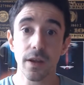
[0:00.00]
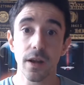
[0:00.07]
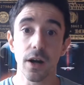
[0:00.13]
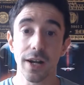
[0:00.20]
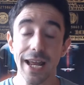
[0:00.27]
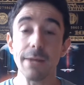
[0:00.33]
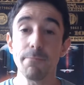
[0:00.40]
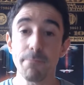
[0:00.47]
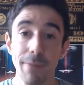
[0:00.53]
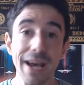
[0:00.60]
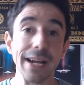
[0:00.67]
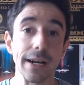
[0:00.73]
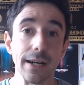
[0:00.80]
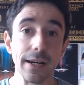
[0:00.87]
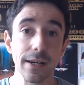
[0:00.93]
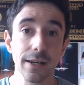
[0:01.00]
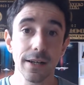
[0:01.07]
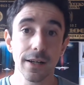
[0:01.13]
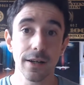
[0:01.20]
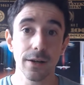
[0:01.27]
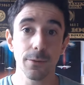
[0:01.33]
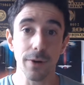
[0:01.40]
are getting better
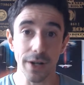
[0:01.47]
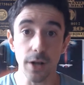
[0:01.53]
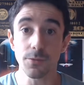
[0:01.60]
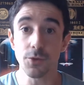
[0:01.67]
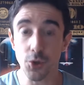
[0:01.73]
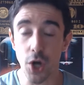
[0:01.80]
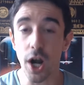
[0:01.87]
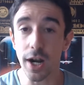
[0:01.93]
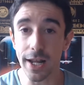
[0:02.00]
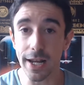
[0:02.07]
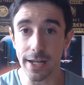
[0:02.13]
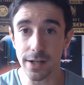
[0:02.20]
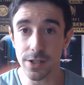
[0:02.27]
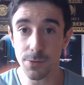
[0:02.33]
when it comes to targeting,